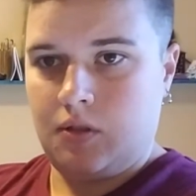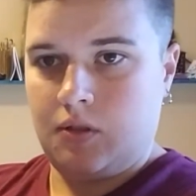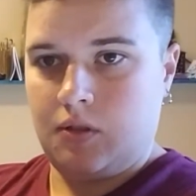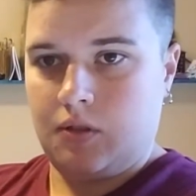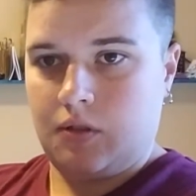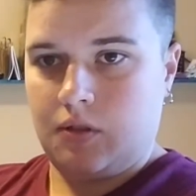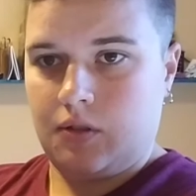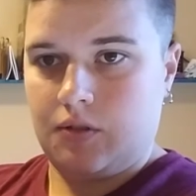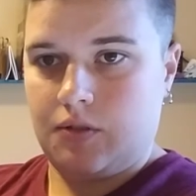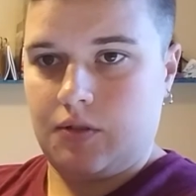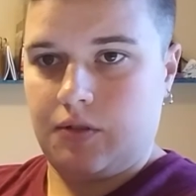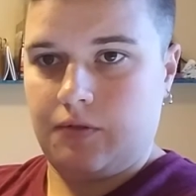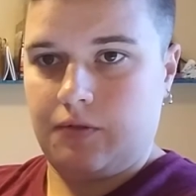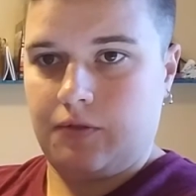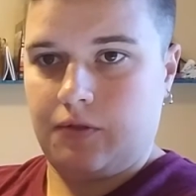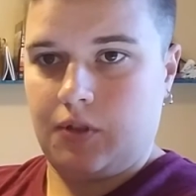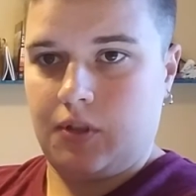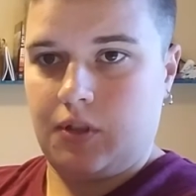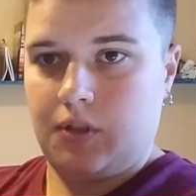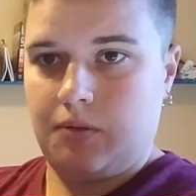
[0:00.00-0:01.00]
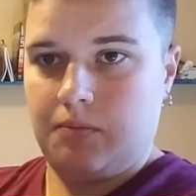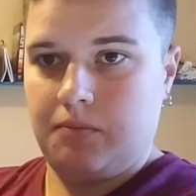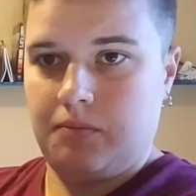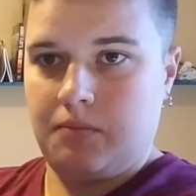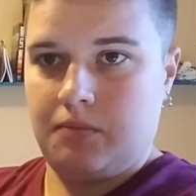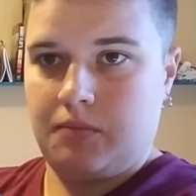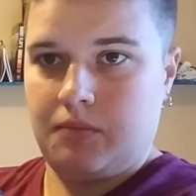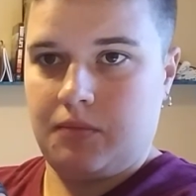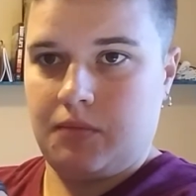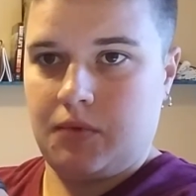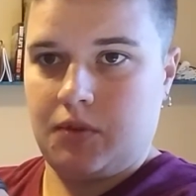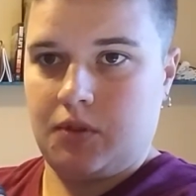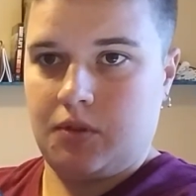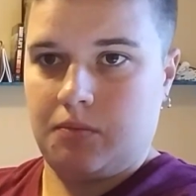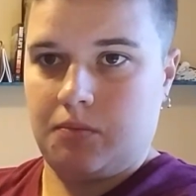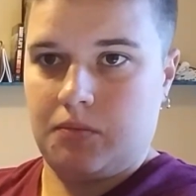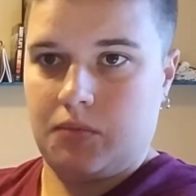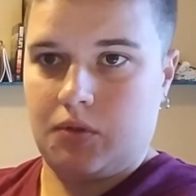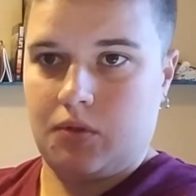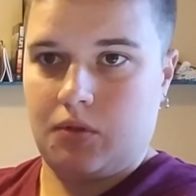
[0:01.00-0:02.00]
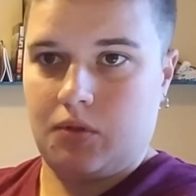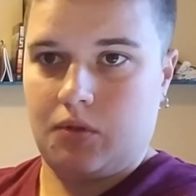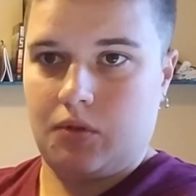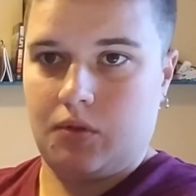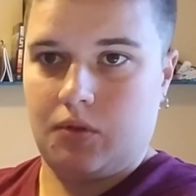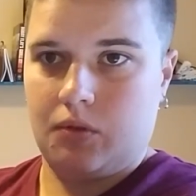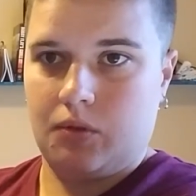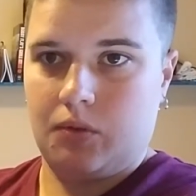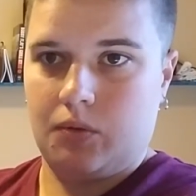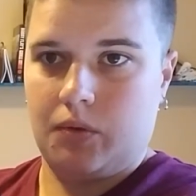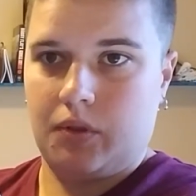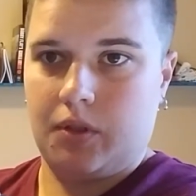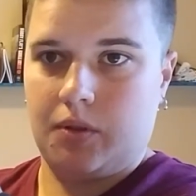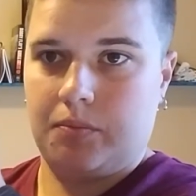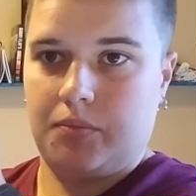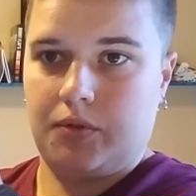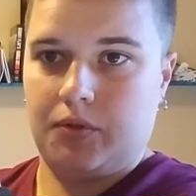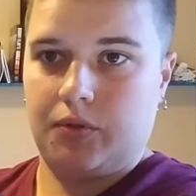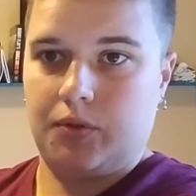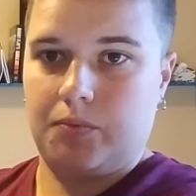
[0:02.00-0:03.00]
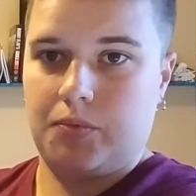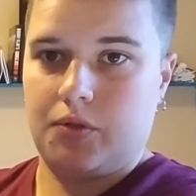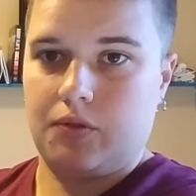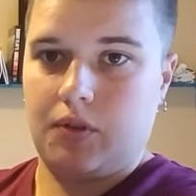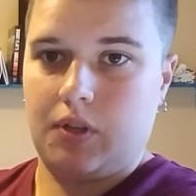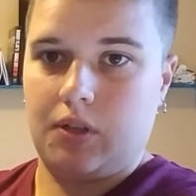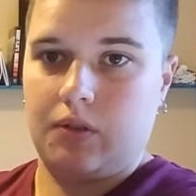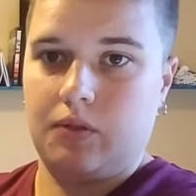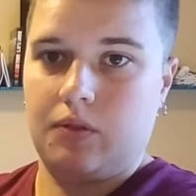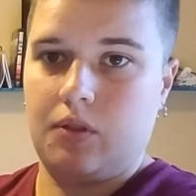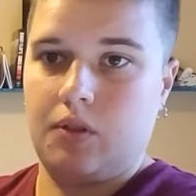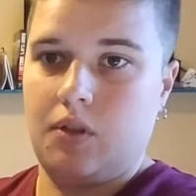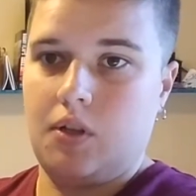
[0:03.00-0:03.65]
there's the frame. Comes all the way up and loops around.